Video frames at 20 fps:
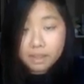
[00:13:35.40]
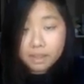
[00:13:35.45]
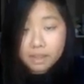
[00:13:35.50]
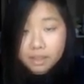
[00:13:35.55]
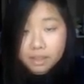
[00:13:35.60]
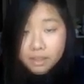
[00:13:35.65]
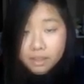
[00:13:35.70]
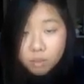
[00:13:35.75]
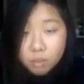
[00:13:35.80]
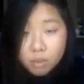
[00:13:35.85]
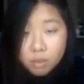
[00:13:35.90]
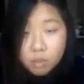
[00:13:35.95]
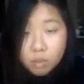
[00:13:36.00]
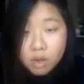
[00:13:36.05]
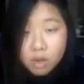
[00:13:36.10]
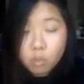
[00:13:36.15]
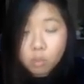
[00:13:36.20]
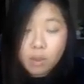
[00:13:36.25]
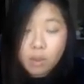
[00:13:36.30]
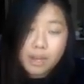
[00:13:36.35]
And then we
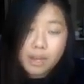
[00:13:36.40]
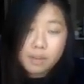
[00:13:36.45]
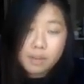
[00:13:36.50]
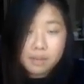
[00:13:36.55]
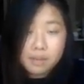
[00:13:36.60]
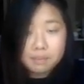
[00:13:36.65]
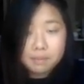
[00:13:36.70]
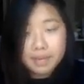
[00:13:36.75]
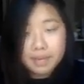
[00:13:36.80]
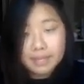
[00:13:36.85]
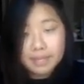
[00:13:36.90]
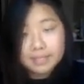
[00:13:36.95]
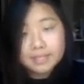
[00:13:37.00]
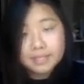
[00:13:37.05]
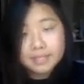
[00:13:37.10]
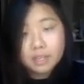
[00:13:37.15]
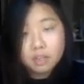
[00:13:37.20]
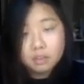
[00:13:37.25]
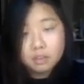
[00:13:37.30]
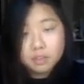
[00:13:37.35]
want y to be by
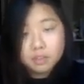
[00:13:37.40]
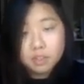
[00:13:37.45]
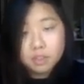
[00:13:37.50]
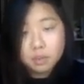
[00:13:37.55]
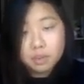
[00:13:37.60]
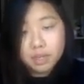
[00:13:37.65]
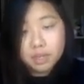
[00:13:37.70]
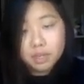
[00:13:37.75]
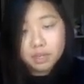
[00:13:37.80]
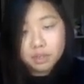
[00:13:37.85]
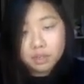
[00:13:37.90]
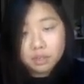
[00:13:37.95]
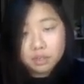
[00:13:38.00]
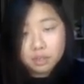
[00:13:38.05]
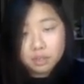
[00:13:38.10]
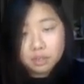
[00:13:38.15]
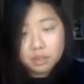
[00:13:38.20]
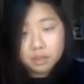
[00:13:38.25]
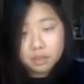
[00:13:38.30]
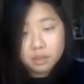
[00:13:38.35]
itself, so we can
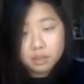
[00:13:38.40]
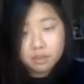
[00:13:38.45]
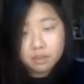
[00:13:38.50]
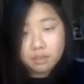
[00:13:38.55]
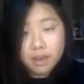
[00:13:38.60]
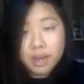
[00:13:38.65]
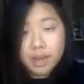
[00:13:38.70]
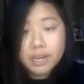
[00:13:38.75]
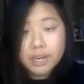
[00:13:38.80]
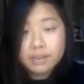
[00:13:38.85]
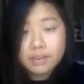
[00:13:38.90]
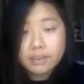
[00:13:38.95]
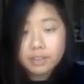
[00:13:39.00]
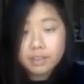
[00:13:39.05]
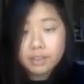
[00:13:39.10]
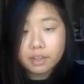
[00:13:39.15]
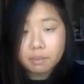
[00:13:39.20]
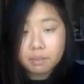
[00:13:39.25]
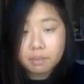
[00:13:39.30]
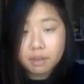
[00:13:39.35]
divide
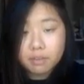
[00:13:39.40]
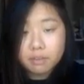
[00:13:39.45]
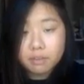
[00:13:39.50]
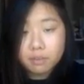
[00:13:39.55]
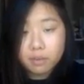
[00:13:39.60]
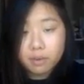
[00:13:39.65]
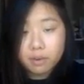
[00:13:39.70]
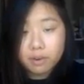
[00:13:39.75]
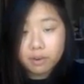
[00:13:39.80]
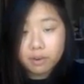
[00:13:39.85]
everything by 4.